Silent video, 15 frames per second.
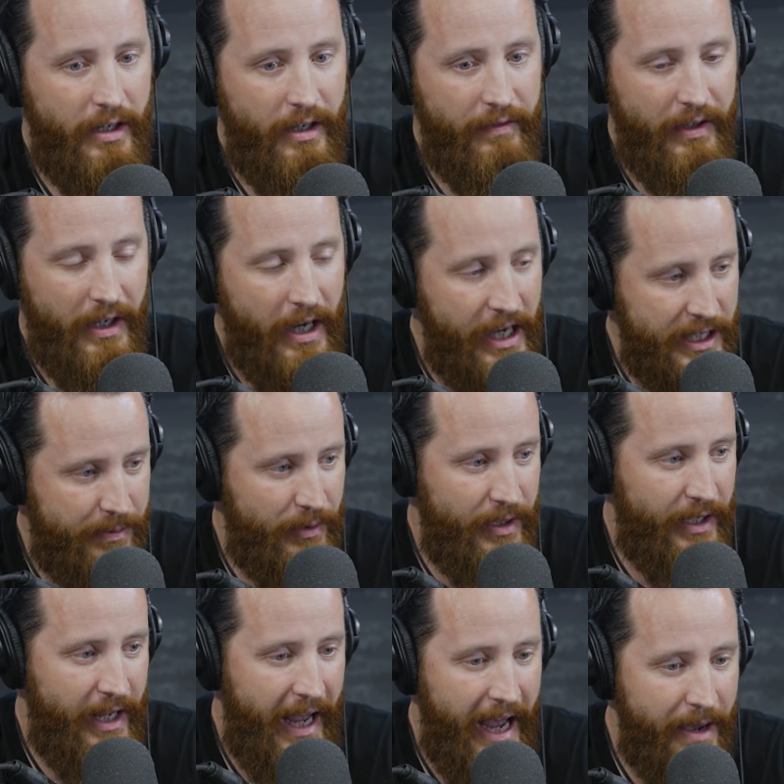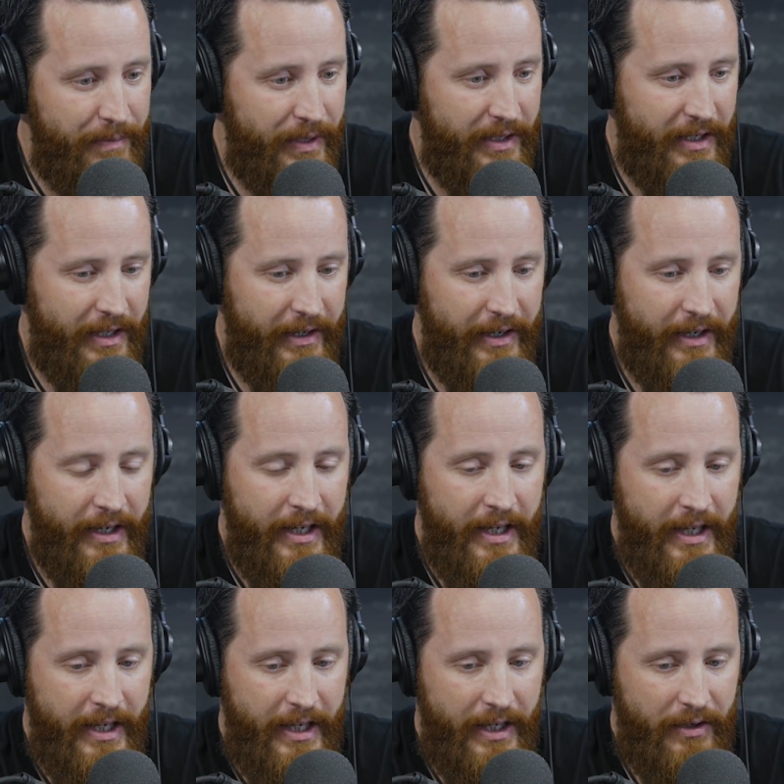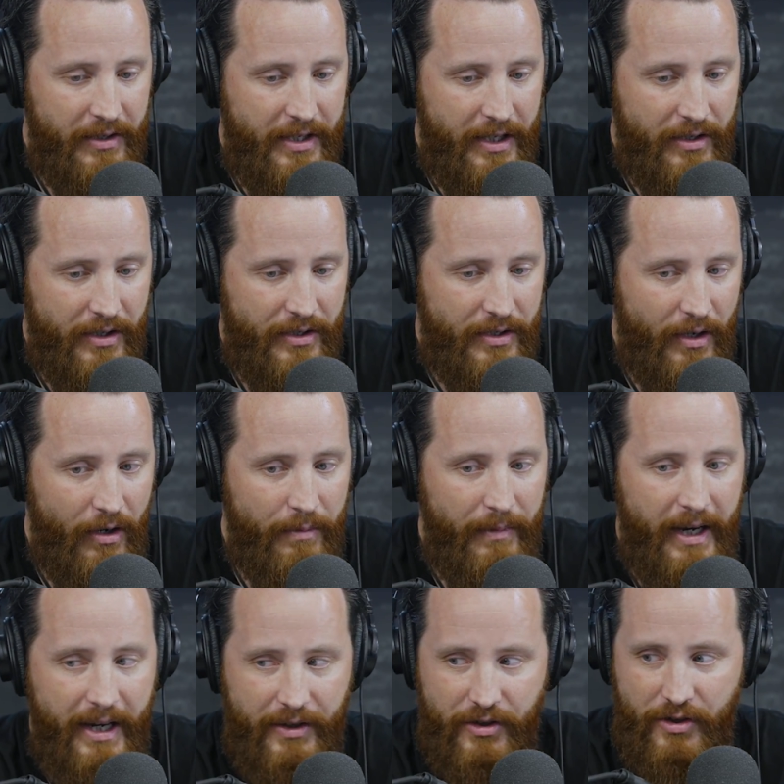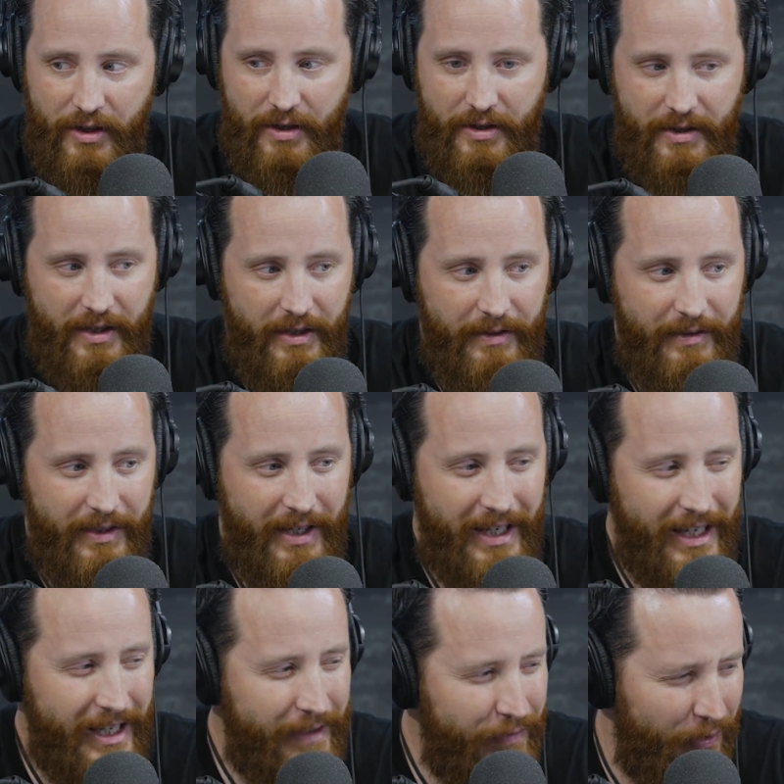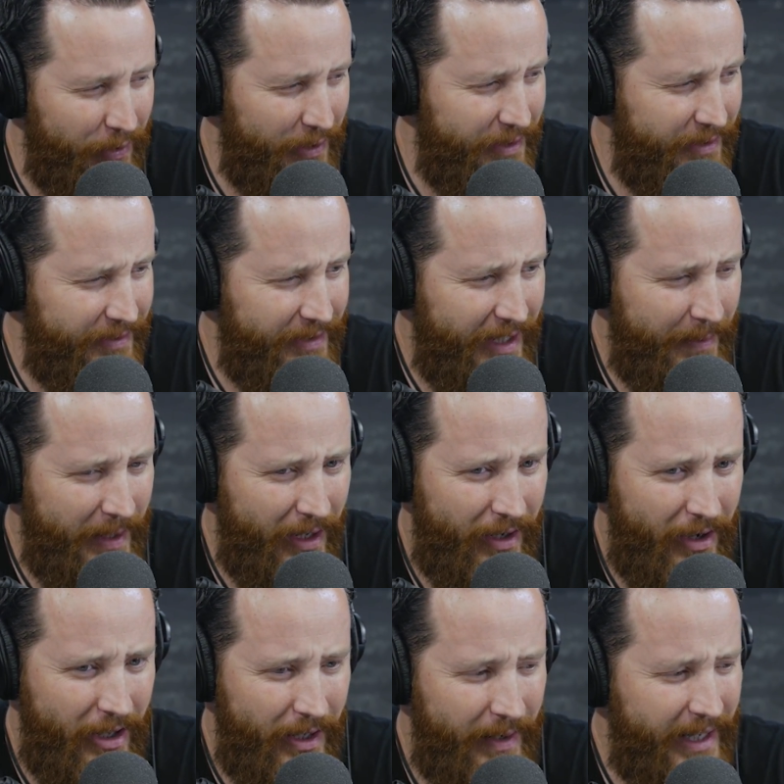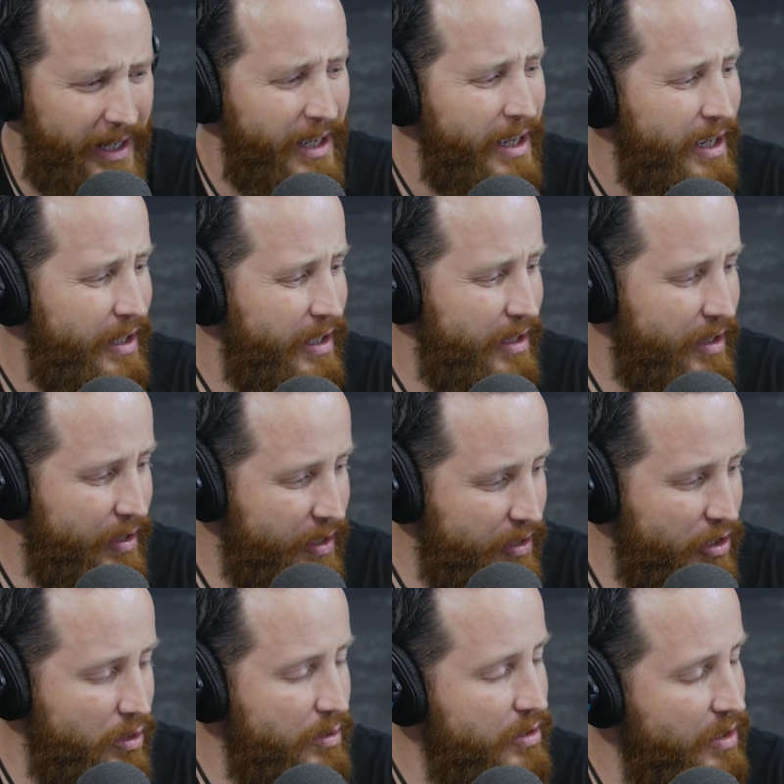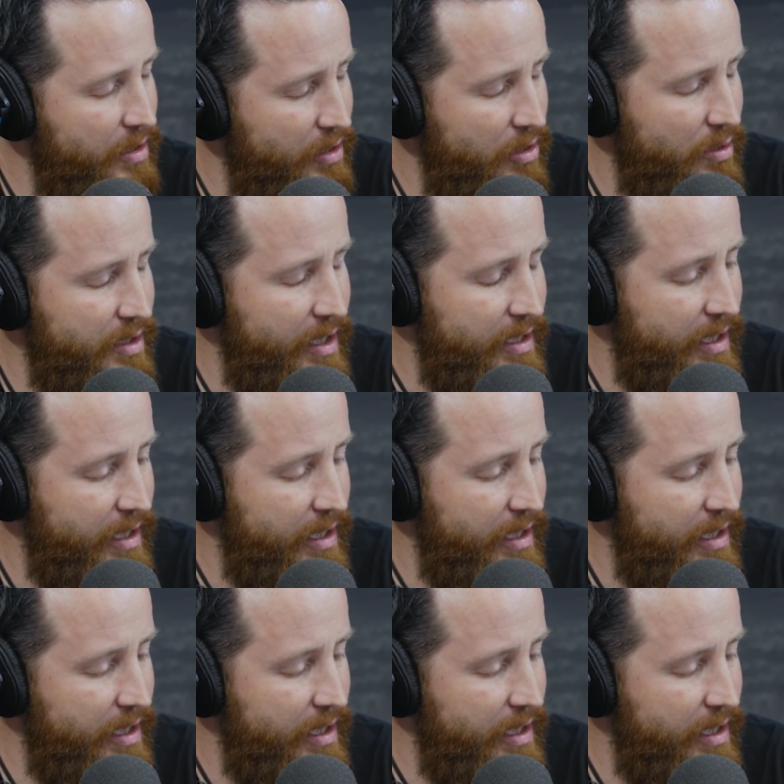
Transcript: work of the gospel that happened here, and you see just so much just evil. I mean, all like right. did, did, did, you see, did you